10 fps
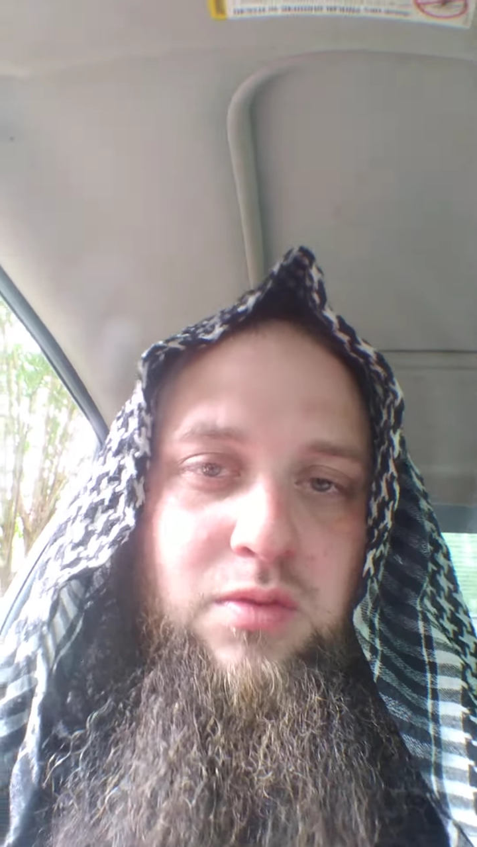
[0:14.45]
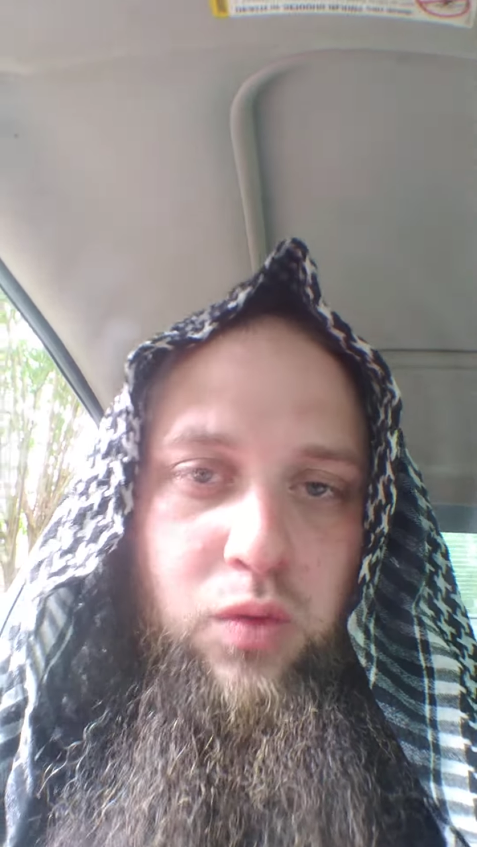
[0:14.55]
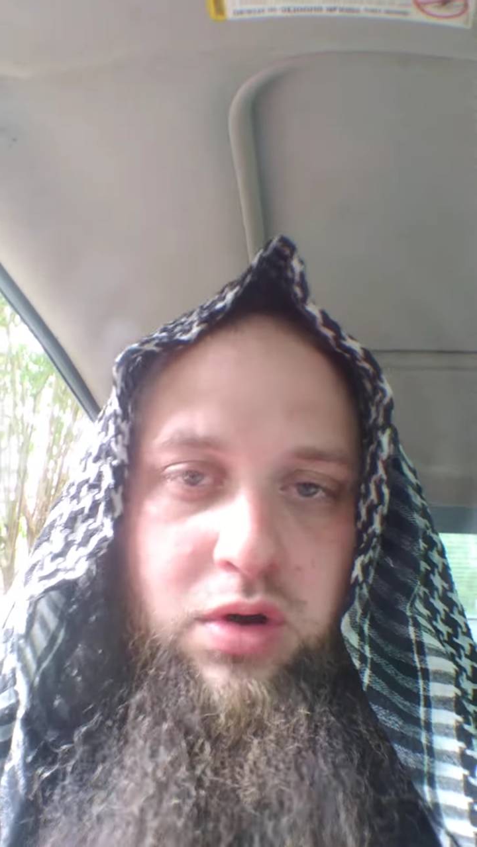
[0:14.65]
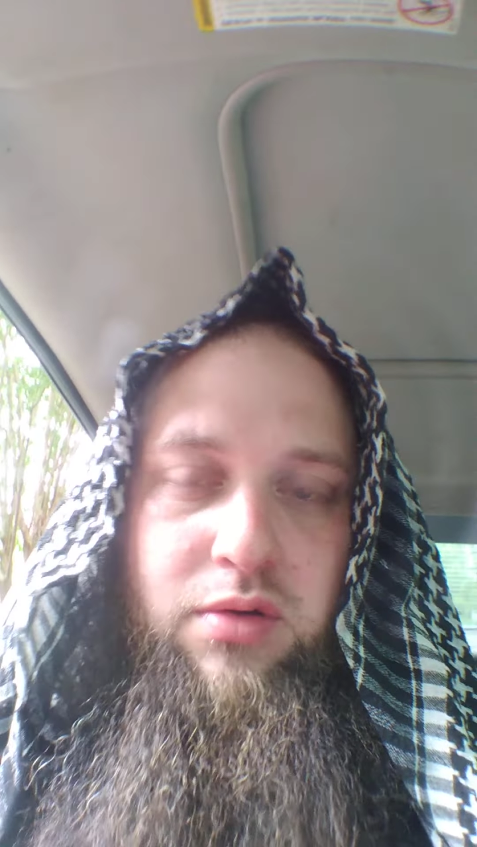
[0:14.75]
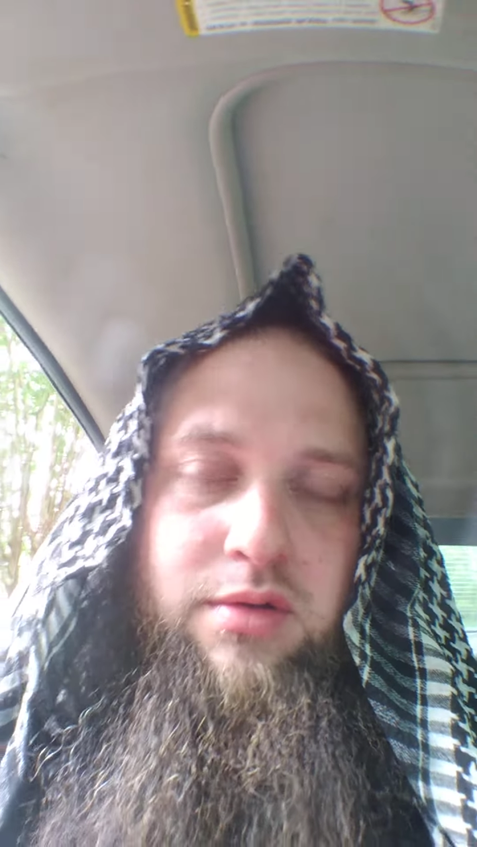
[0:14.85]

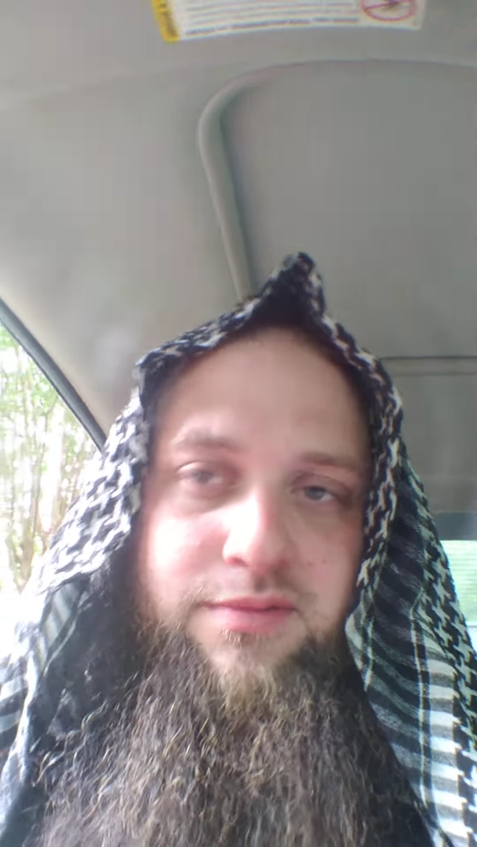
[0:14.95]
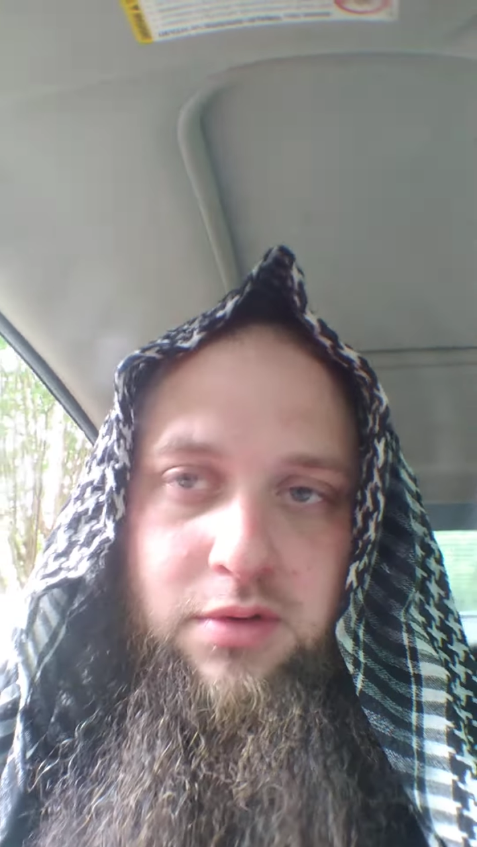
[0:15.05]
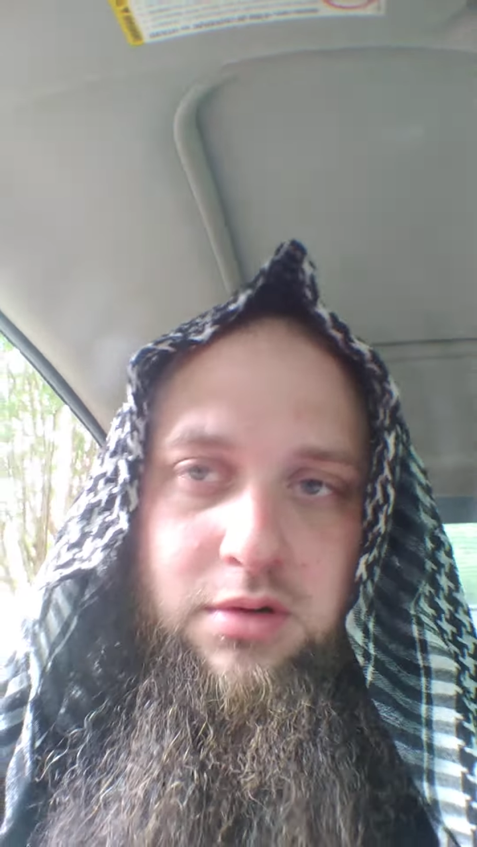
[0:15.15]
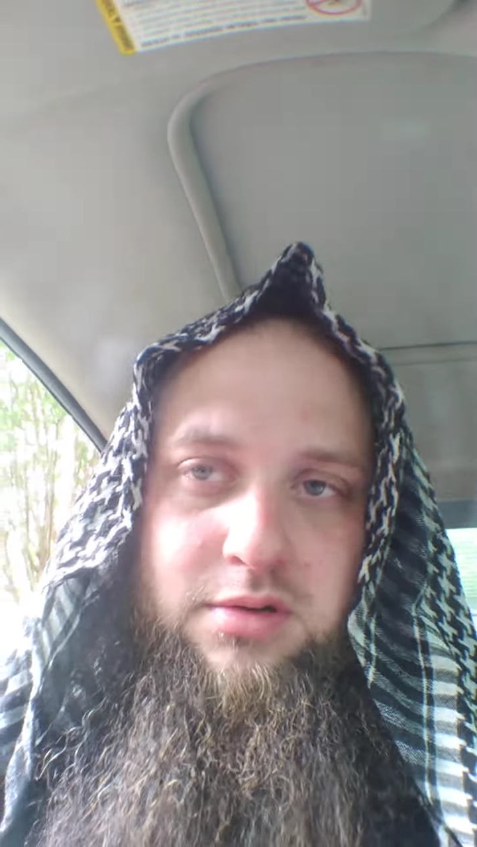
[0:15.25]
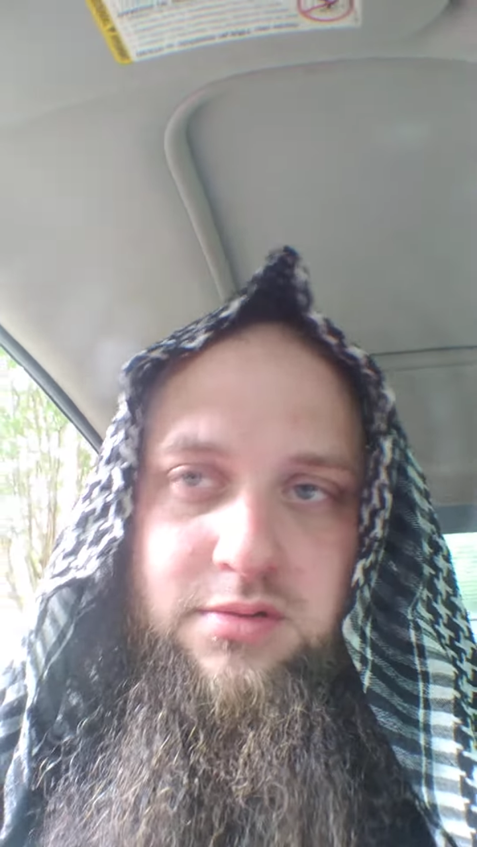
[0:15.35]
we're
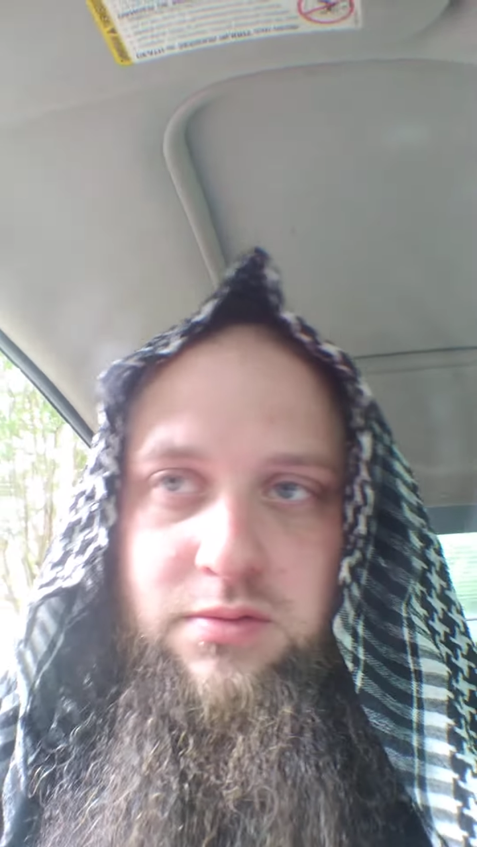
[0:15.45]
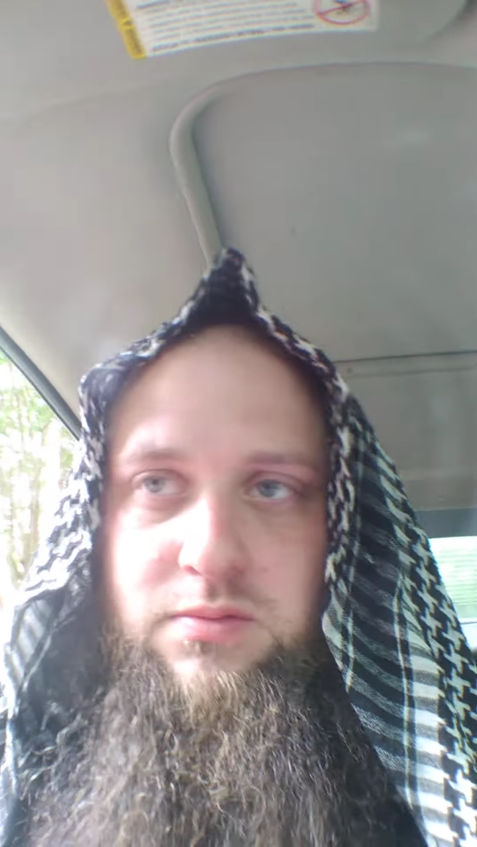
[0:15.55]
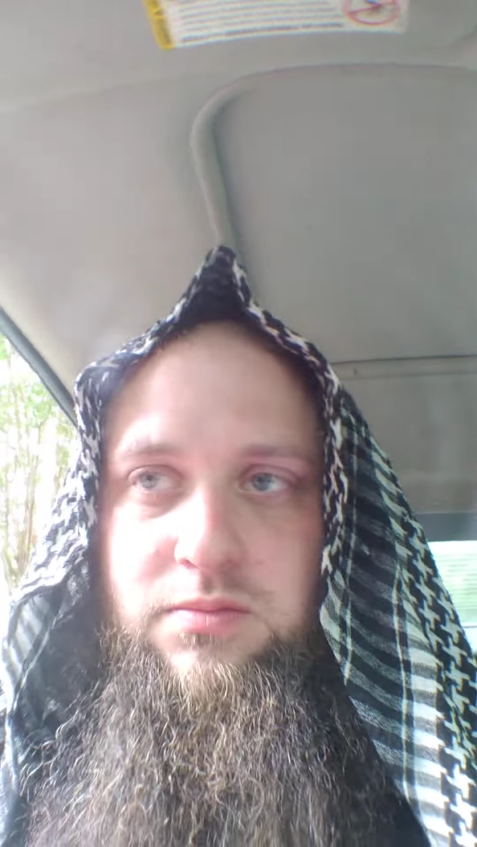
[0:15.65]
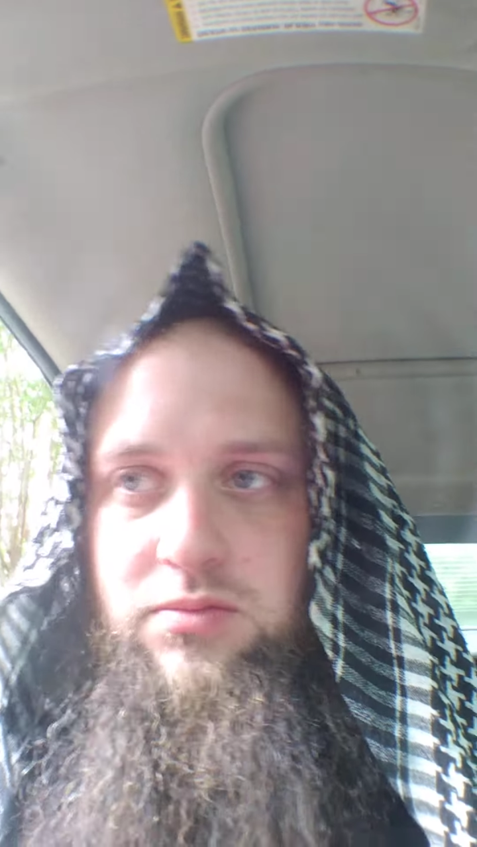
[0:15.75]
referring to